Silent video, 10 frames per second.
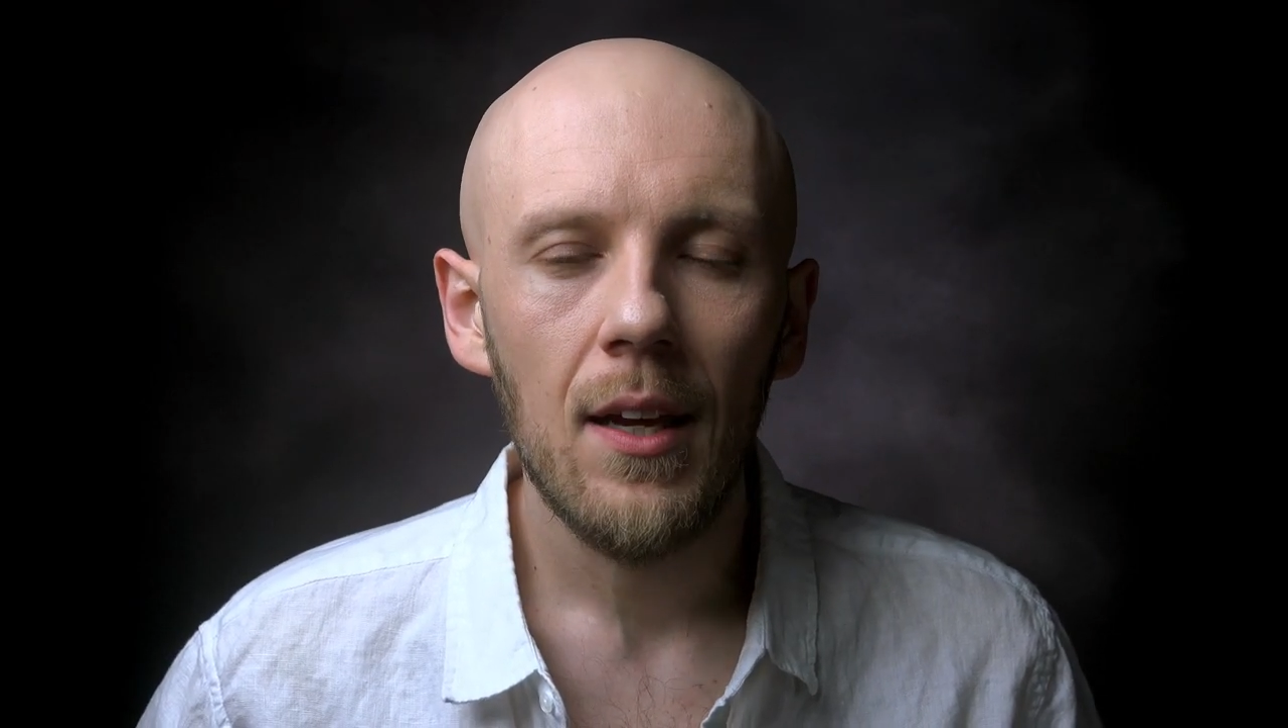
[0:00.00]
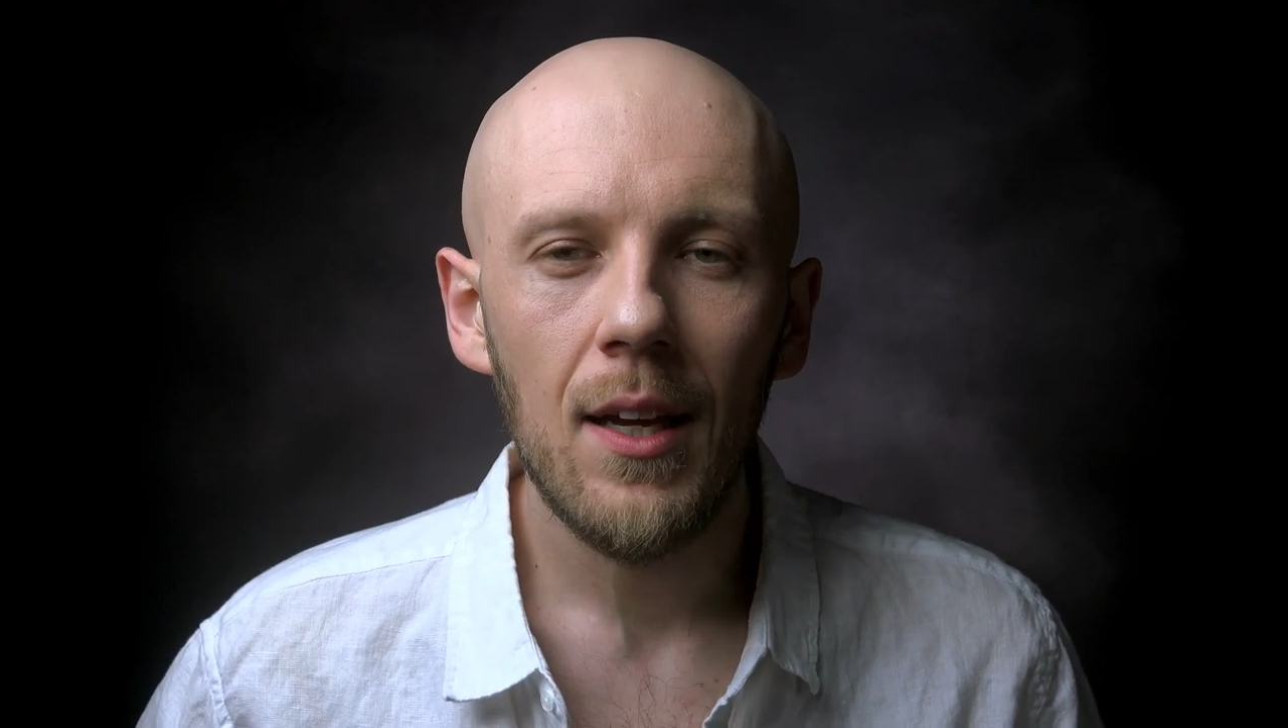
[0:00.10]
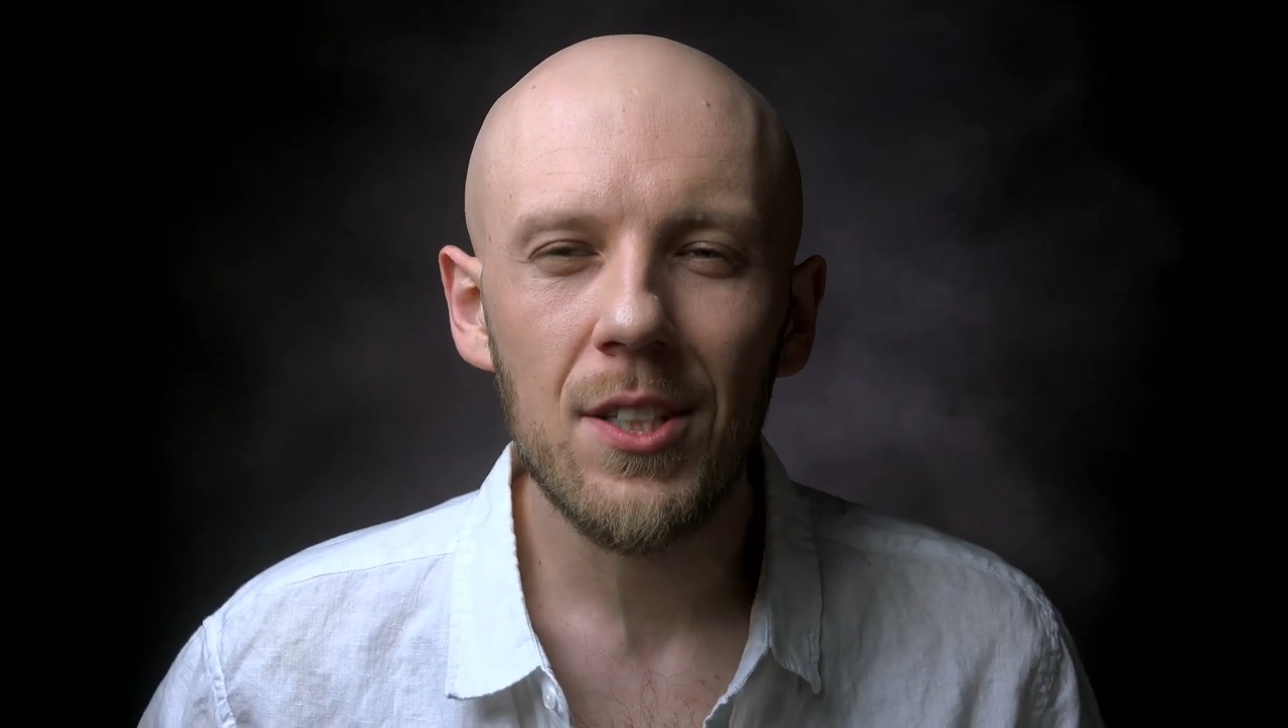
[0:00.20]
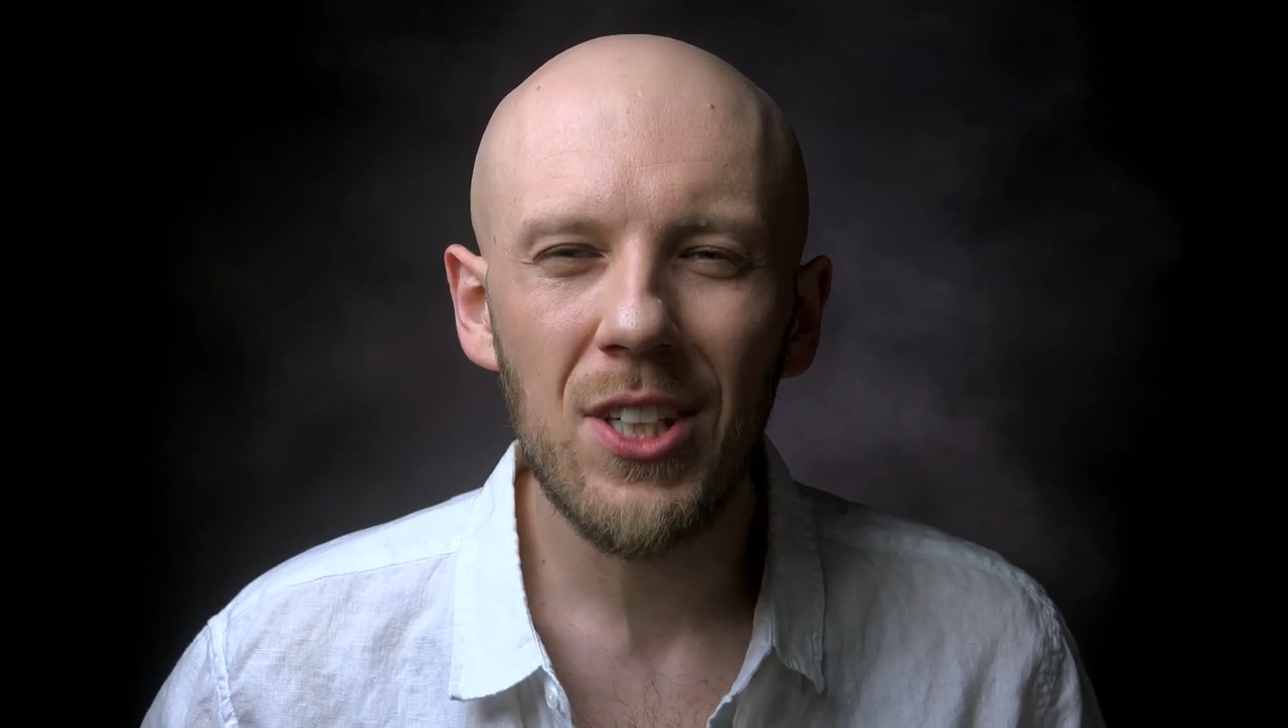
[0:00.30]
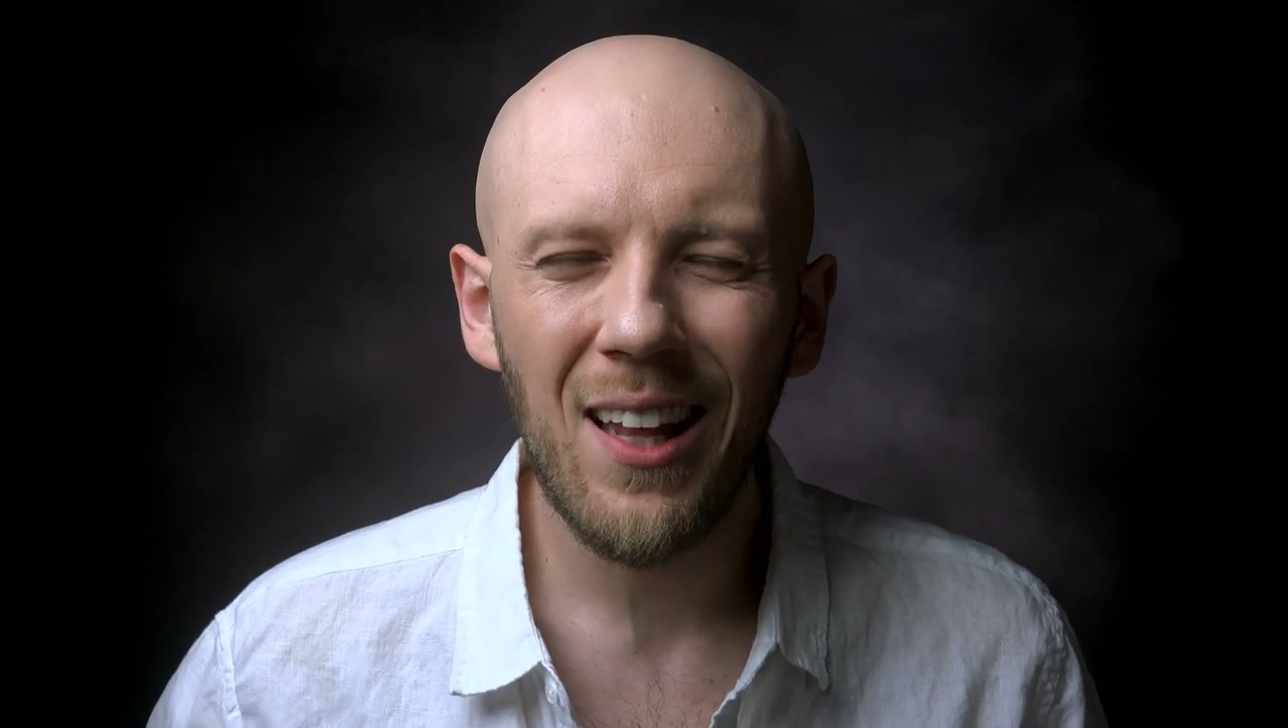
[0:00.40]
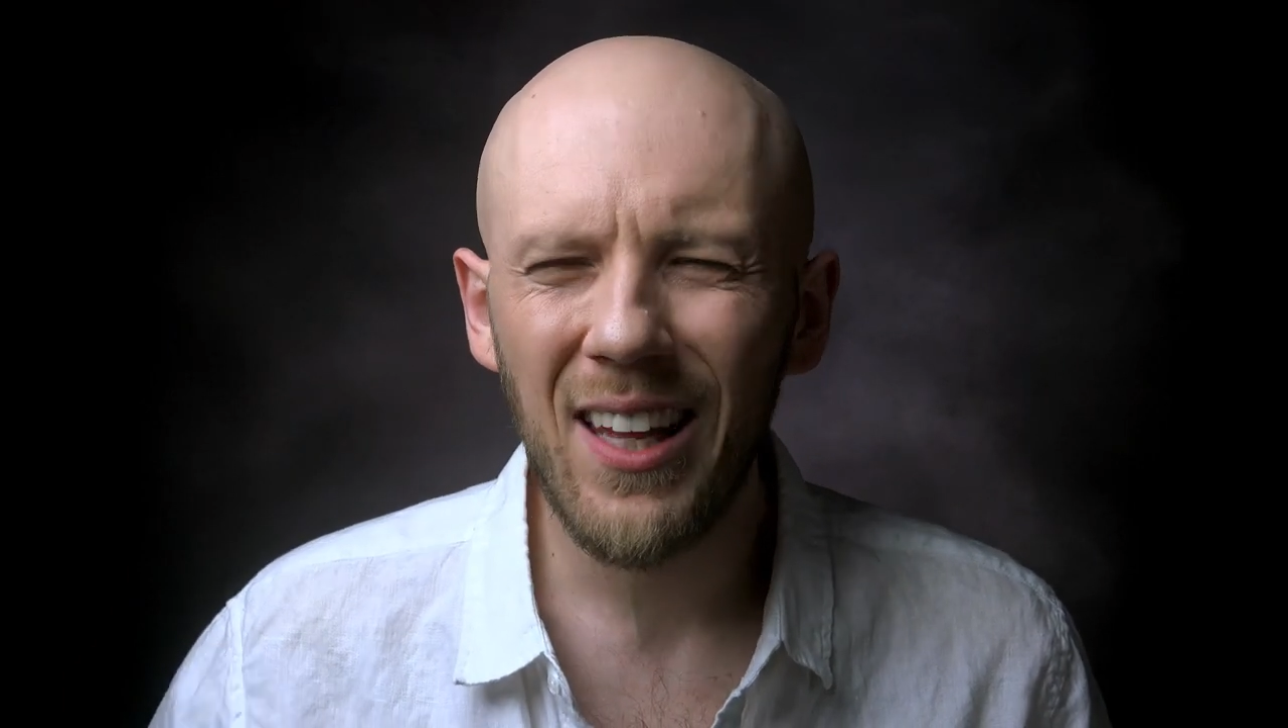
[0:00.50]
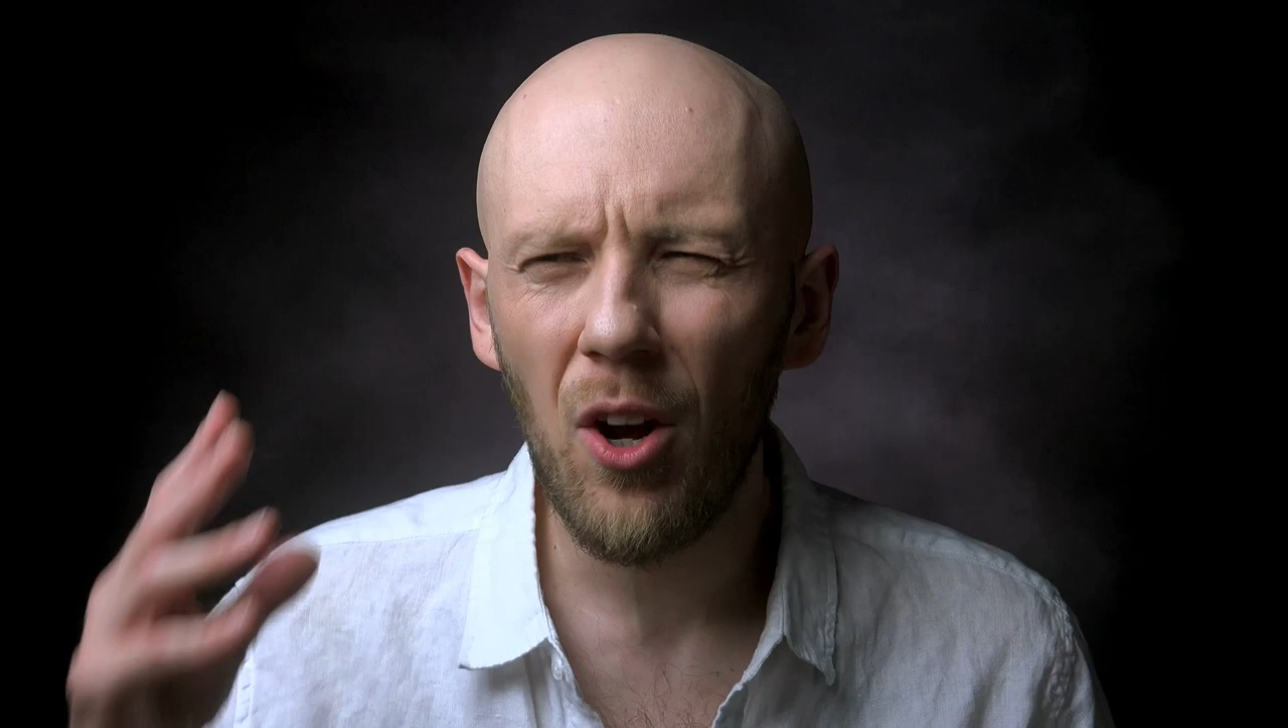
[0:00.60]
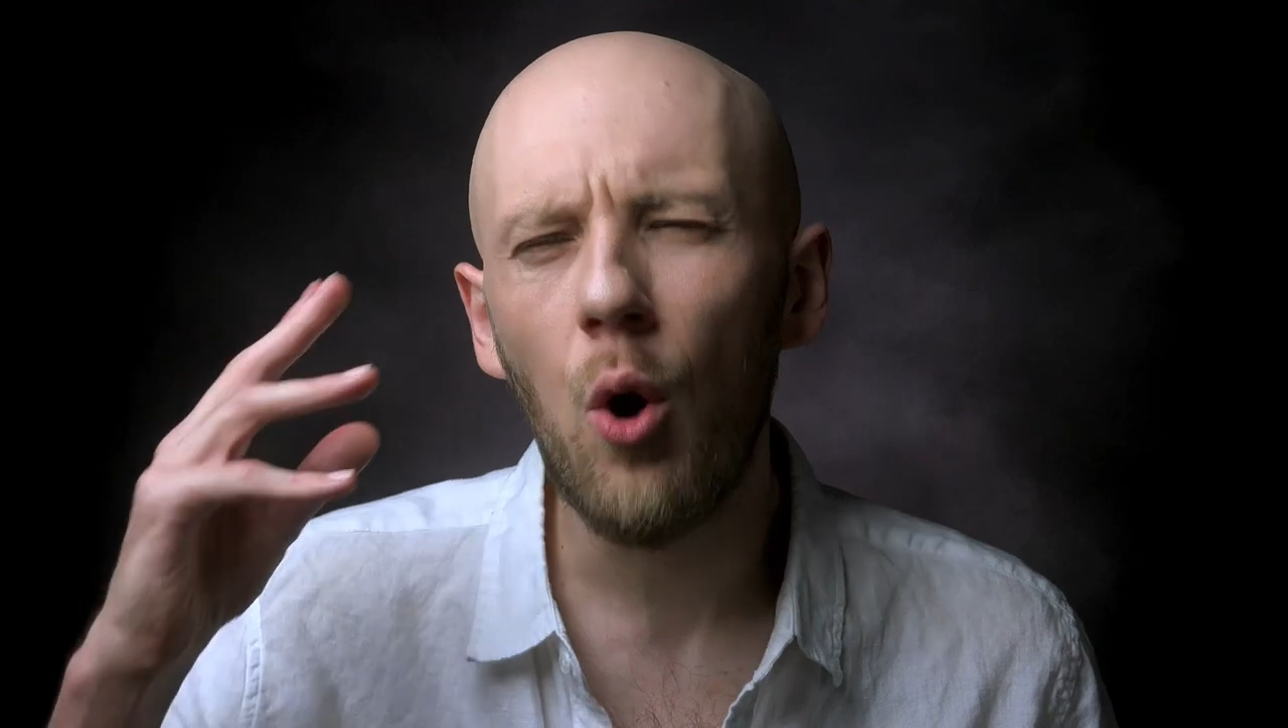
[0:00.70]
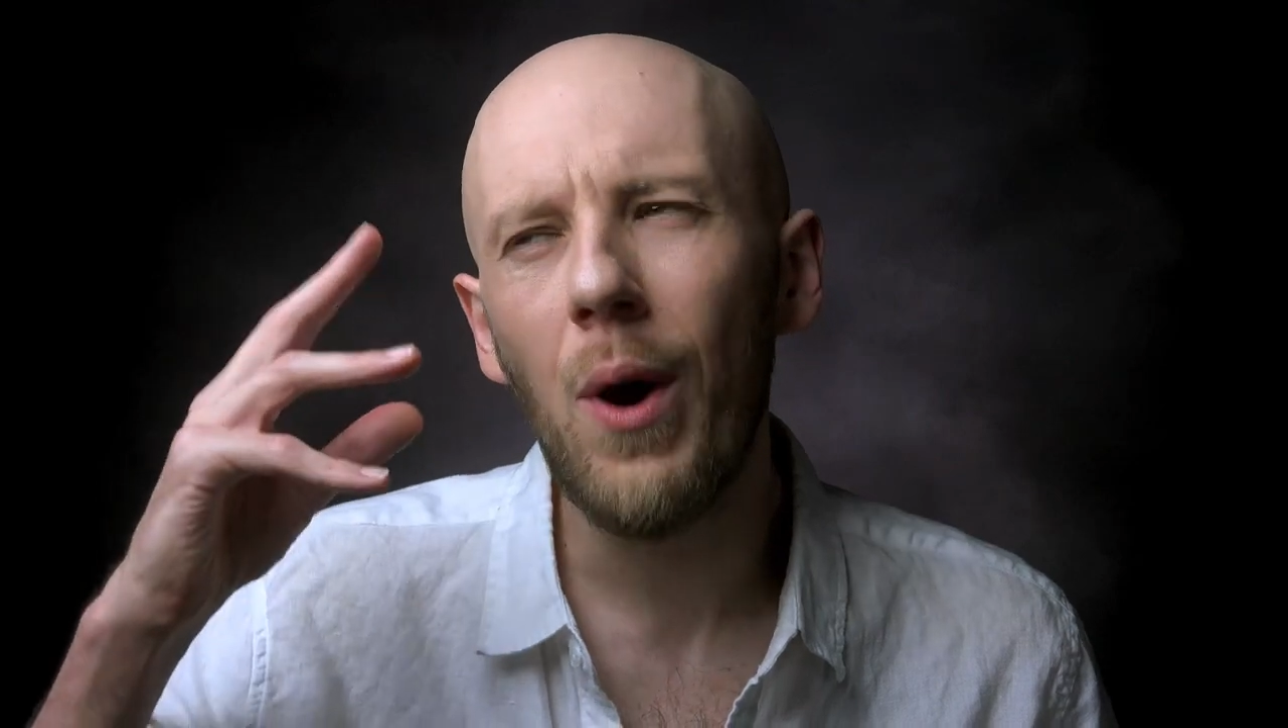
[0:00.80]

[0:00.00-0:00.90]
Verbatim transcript: It's not like, oh,